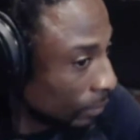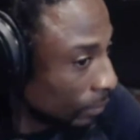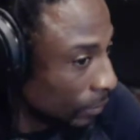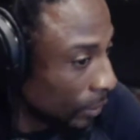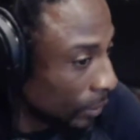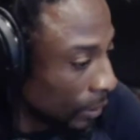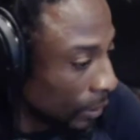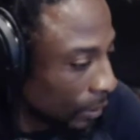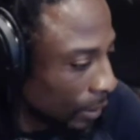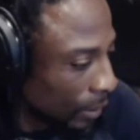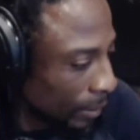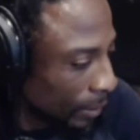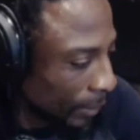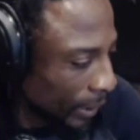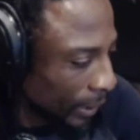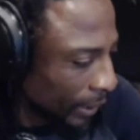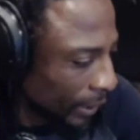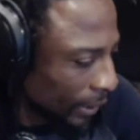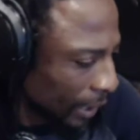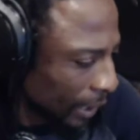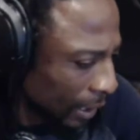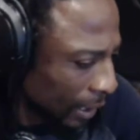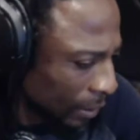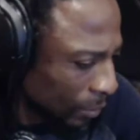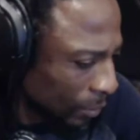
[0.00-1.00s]
You know what I
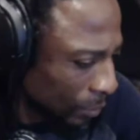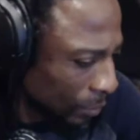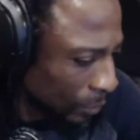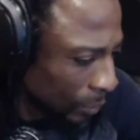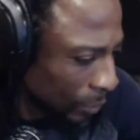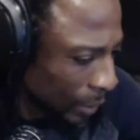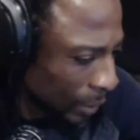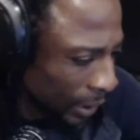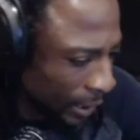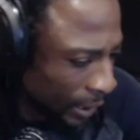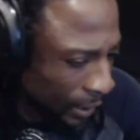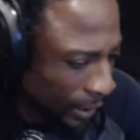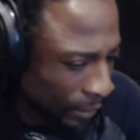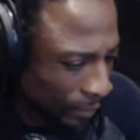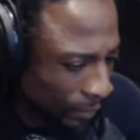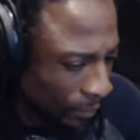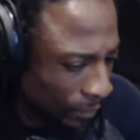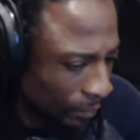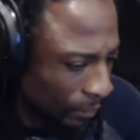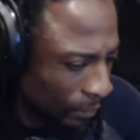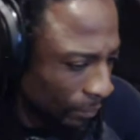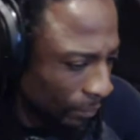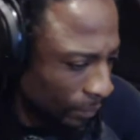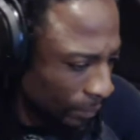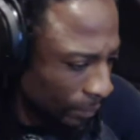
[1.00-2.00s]
mean? I don't really,
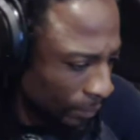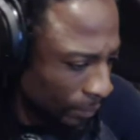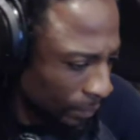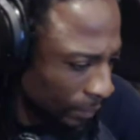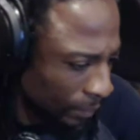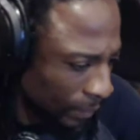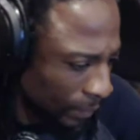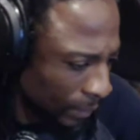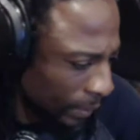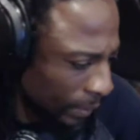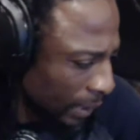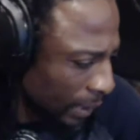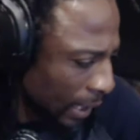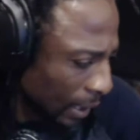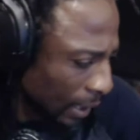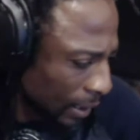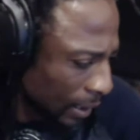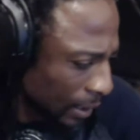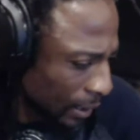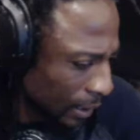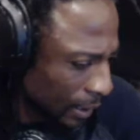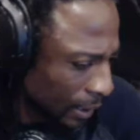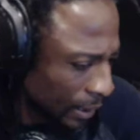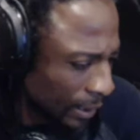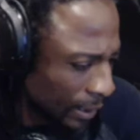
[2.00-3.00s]
not
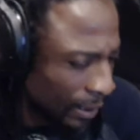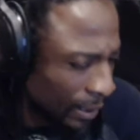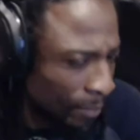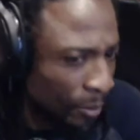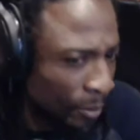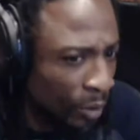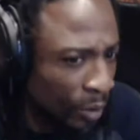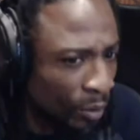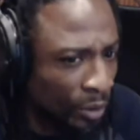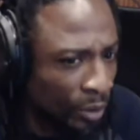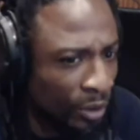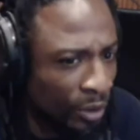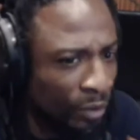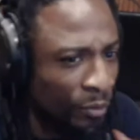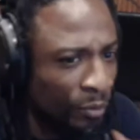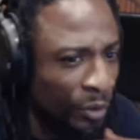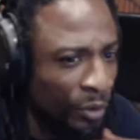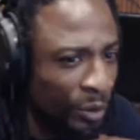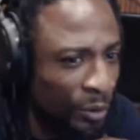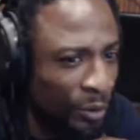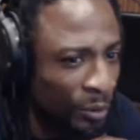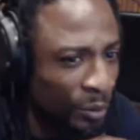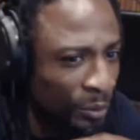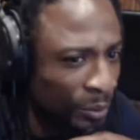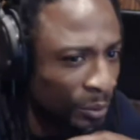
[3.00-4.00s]
going to condemn you on your
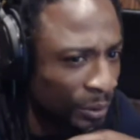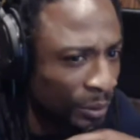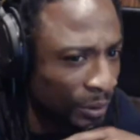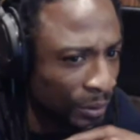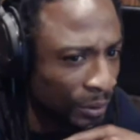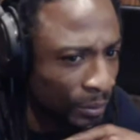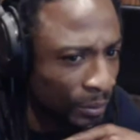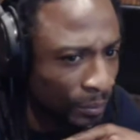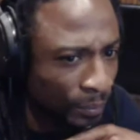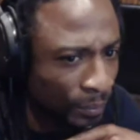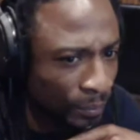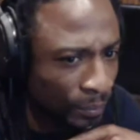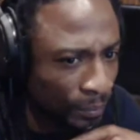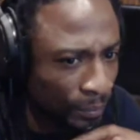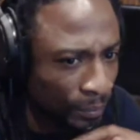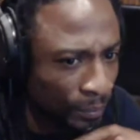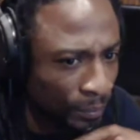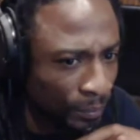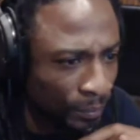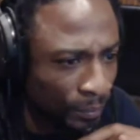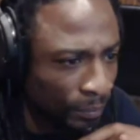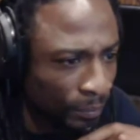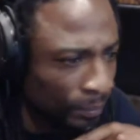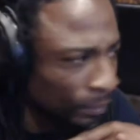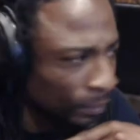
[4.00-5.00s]
views.
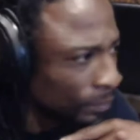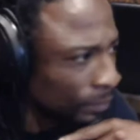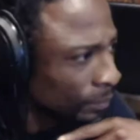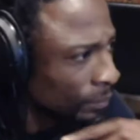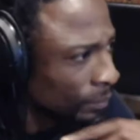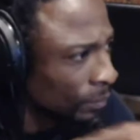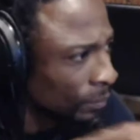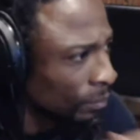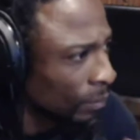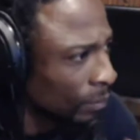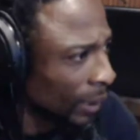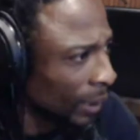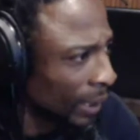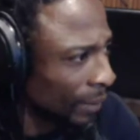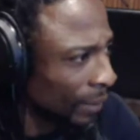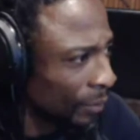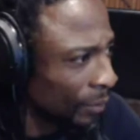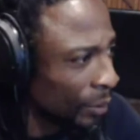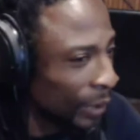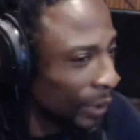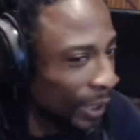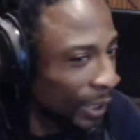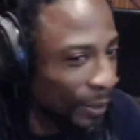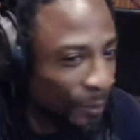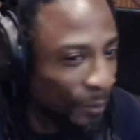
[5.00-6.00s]
But if you
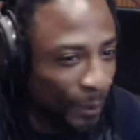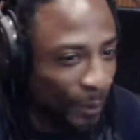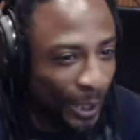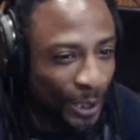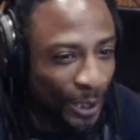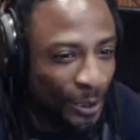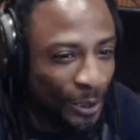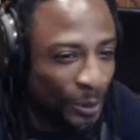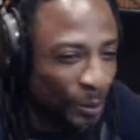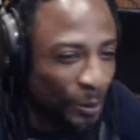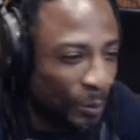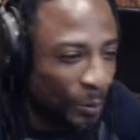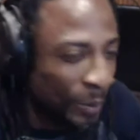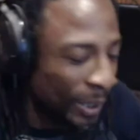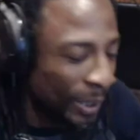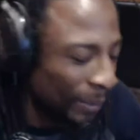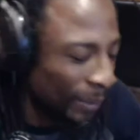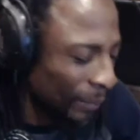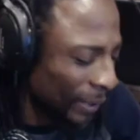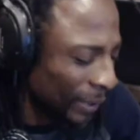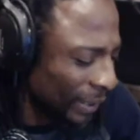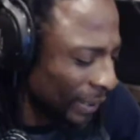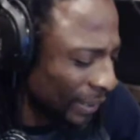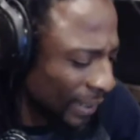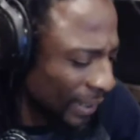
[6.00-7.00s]
get racial with
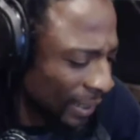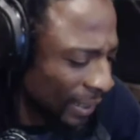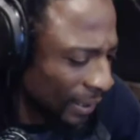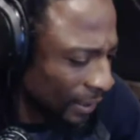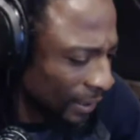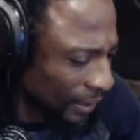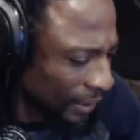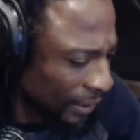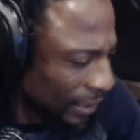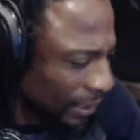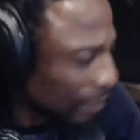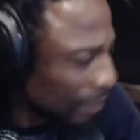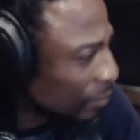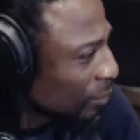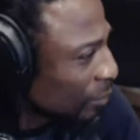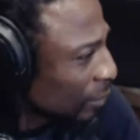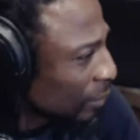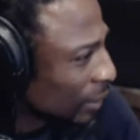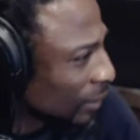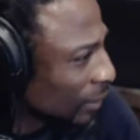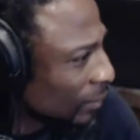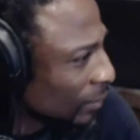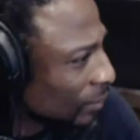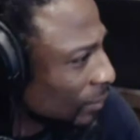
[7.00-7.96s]
me, that's different.